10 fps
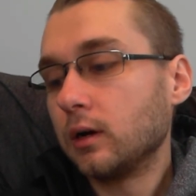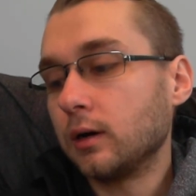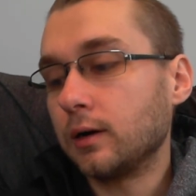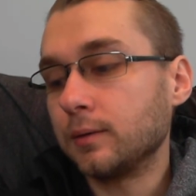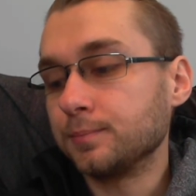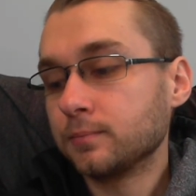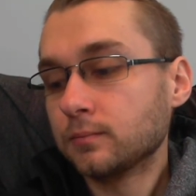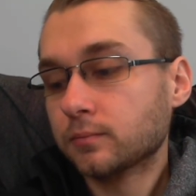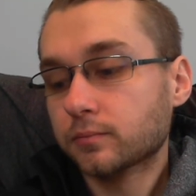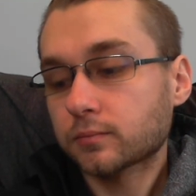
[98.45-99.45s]

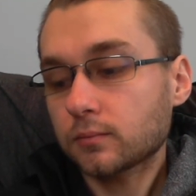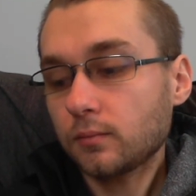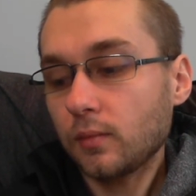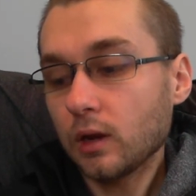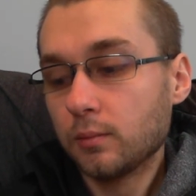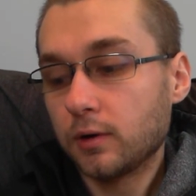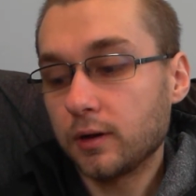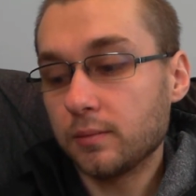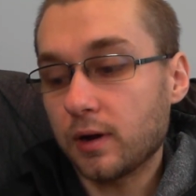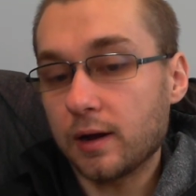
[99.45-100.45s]

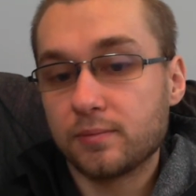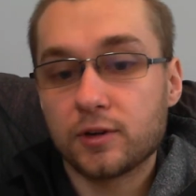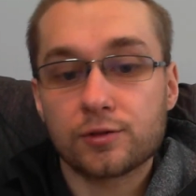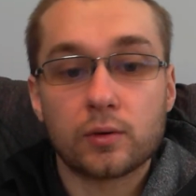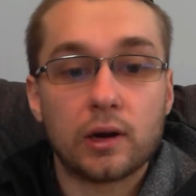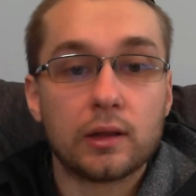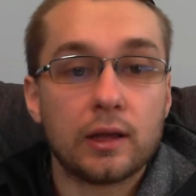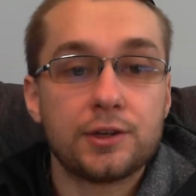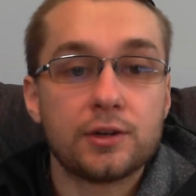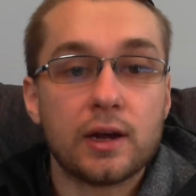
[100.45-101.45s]
But I just want to
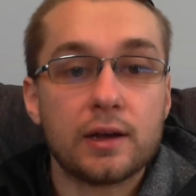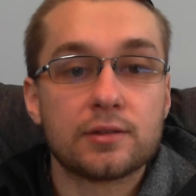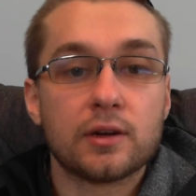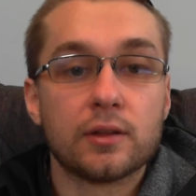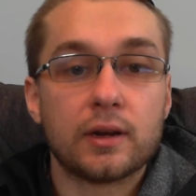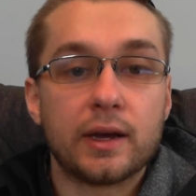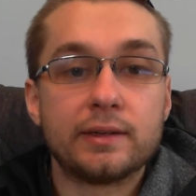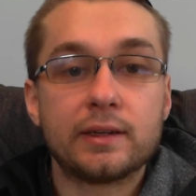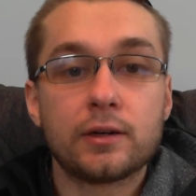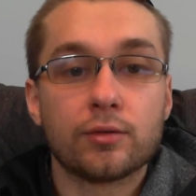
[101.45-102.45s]
let you guys know that I
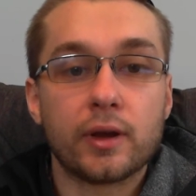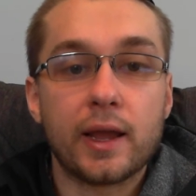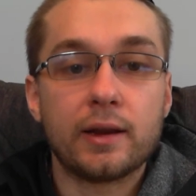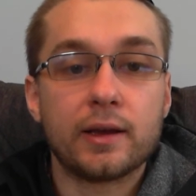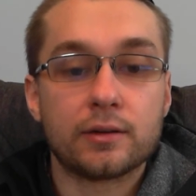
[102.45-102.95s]
did create it.